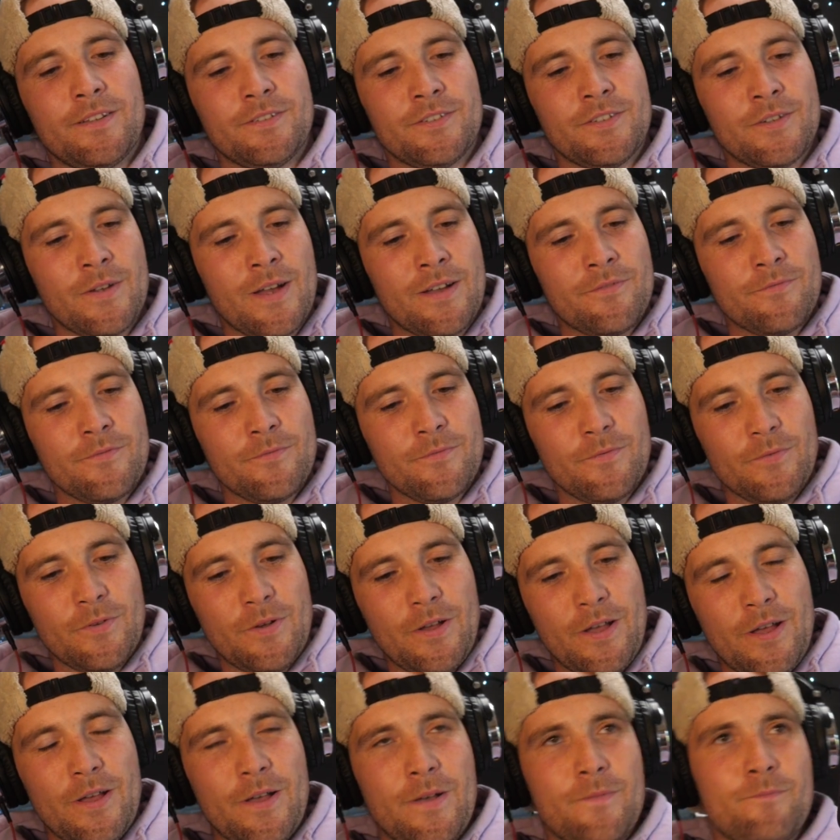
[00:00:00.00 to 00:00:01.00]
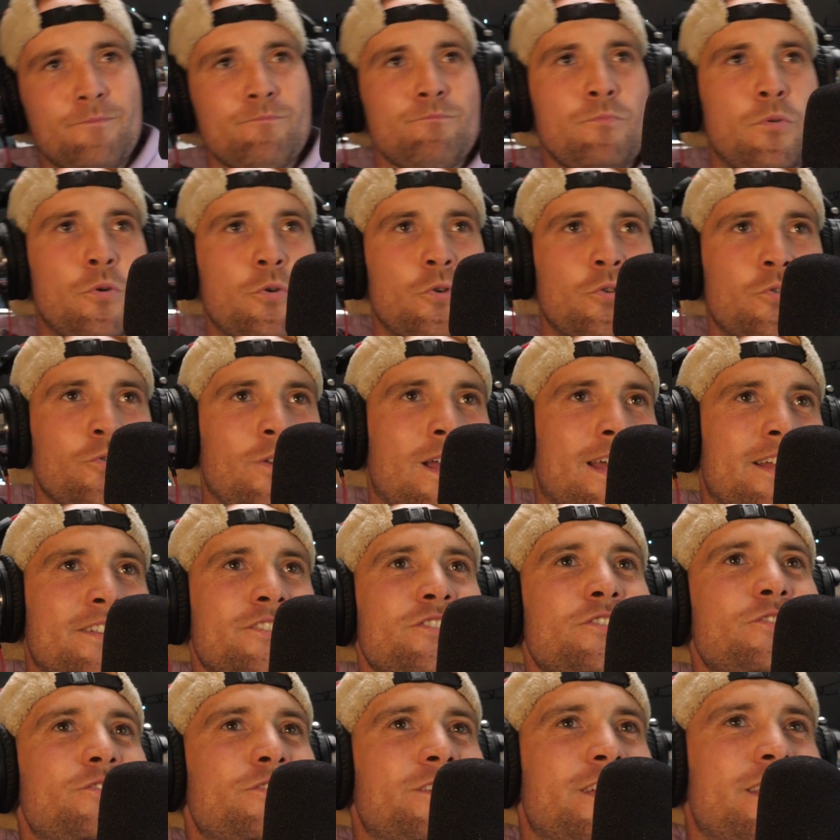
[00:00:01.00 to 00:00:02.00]
Do you have more
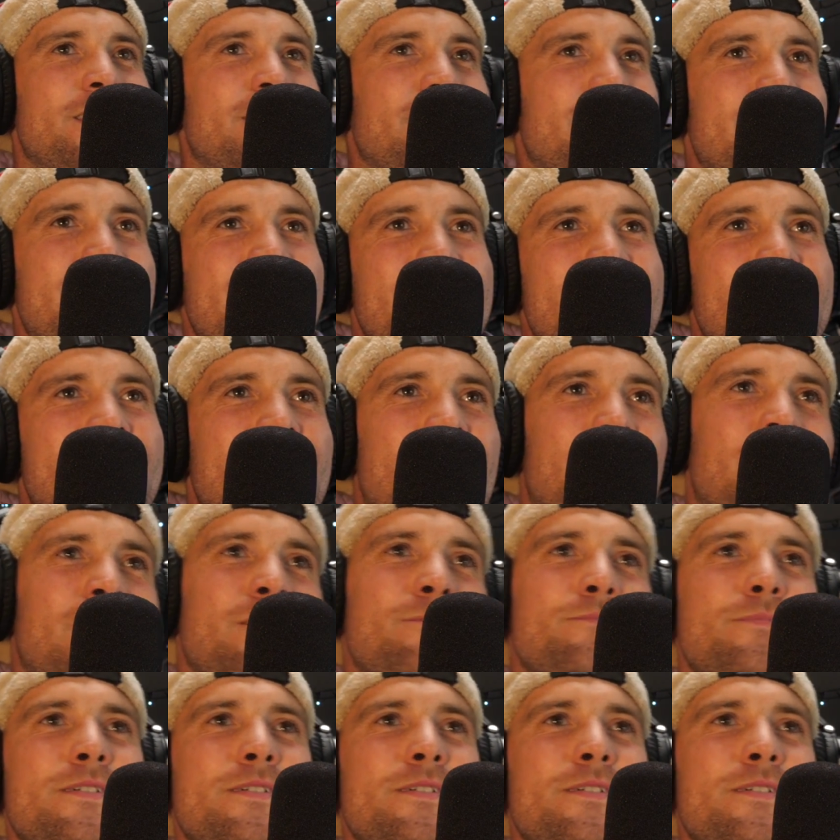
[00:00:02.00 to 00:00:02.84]
gratitude in either?